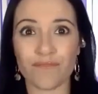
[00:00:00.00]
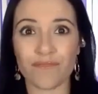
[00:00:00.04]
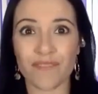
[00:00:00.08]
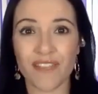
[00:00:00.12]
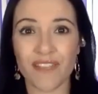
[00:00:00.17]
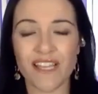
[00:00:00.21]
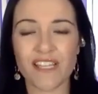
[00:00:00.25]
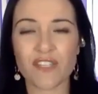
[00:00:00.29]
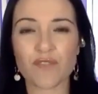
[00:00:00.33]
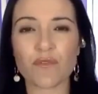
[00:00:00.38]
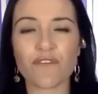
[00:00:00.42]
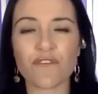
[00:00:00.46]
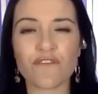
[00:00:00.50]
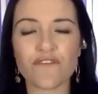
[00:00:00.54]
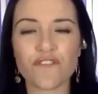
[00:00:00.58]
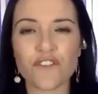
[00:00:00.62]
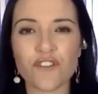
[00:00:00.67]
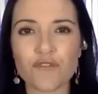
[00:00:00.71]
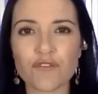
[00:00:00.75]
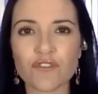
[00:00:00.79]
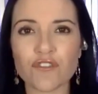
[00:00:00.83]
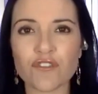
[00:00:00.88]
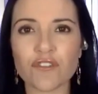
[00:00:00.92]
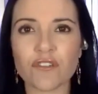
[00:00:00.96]
His
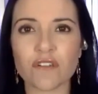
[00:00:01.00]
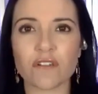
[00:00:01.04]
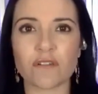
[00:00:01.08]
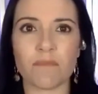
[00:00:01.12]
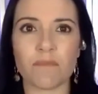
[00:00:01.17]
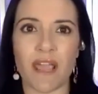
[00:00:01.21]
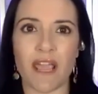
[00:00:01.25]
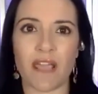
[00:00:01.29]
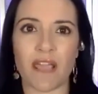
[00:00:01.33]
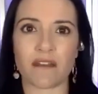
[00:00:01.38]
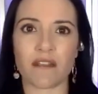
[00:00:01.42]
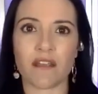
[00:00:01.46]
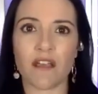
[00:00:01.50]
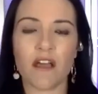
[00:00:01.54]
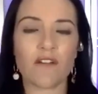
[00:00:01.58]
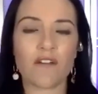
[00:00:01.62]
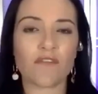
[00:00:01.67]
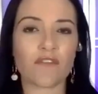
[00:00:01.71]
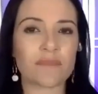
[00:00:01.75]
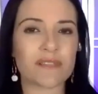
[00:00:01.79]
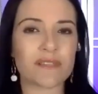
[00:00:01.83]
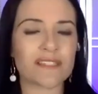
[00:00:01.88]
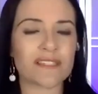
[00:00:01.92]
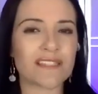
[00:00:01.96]
refusal to debate
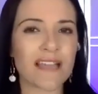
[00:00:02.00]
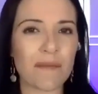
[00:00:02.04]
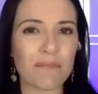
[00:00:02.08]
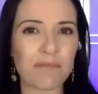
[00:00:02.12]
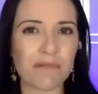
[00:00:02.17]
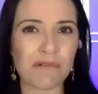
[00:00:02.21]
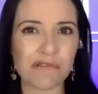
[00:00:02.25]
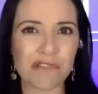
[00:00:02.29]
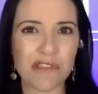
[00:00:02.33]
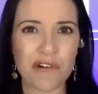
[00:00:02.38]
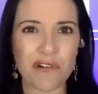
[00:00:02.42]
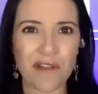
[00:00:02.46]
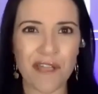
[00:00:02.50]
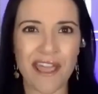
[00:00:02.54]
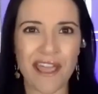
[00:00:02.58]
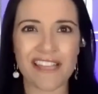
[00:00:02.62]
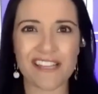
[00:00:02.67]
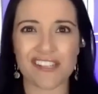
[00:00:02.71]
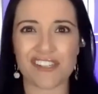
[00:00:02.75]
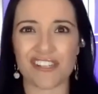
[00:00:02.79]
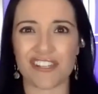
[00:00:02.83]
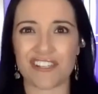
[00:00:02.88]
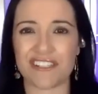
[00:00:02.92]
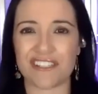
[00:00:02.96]
from separate
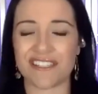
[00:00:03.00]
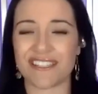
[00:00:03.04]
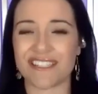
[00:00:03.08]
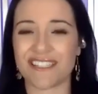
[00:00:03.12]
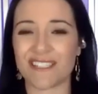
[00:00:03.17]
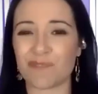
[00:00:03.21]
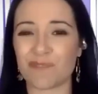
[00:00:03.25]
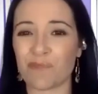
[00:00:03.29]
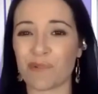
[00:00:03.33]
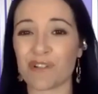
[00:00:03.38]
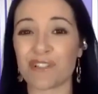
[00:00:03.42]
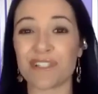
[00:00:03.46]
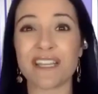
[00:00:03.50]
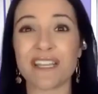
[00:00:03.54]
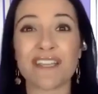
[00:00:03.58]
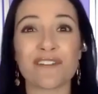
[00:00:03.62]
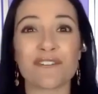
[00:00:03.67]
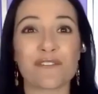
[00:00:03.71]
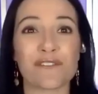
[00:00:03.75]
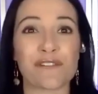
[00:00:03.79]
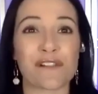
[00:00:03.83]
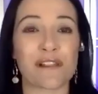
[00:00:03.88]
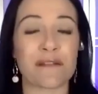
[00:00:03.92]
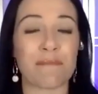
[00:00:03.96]
locations is
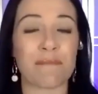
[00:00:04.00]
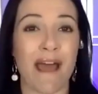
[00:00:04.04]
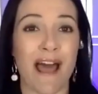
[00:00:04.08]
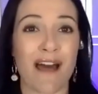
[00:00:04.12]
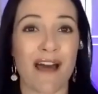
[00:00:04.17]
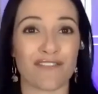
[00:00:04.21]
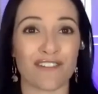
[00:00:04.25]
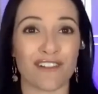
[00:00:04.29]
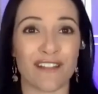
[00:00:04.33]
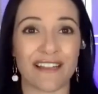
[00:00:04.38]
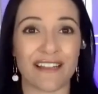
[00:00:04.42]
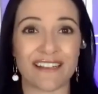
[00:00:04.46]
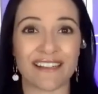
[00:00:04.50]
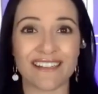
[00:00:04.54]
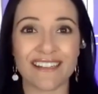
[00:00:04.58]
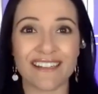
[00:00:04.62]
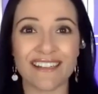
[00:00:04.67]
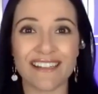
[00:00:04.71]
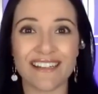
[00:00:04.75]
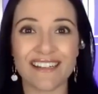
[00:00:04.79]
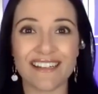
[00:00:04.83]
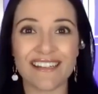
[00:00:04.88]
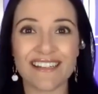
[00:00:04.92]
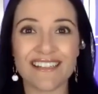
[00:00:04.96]
particularly baffling.
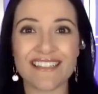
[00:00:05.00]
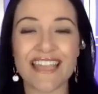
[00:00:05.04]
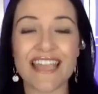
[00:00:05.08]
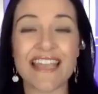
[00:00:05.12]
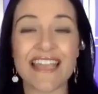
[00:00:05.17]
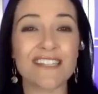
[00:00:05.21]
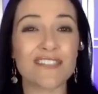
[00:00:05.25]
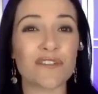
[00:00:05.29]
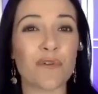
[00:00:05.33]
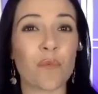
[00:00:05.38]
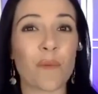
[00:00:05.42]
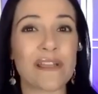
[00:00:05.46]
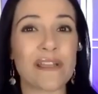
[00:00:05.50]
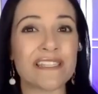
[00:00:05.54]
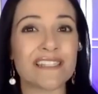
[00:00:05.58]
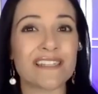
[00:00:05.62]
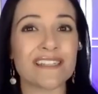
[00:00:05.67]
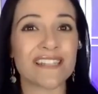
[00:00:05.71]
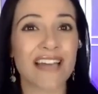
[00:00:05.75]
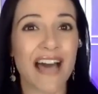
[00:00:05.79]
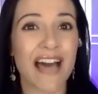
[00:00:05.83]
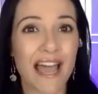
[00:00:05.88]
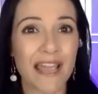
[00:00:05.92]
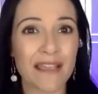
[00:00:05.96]
Saying it's a waste
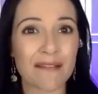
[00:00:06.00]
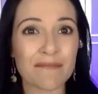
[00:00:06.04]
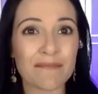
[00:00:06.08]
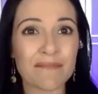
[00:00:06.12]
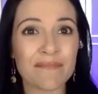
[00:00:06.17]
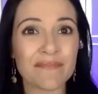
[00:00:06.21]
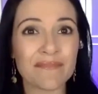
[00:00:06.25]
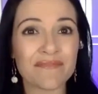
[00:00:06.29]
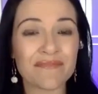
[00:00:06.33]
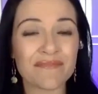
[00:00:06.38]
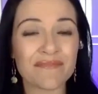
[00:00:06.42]
of time?